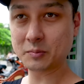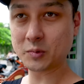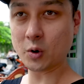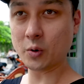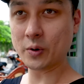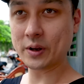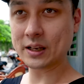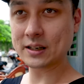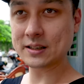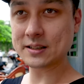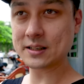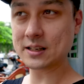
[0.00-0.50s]

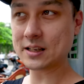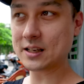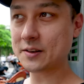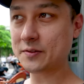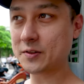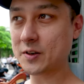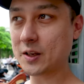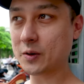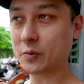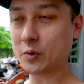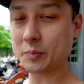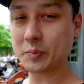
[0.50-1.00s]
going into the
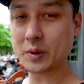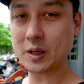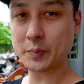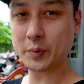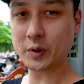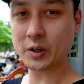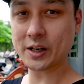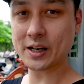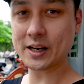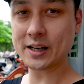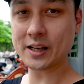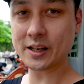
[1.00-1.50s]
evening when
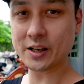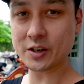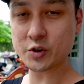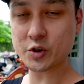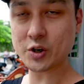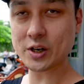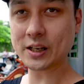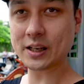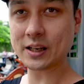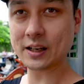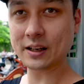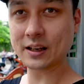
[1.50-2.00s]
people are eating and
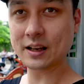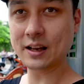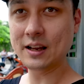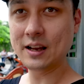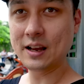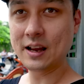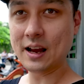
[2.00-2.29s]
drinking.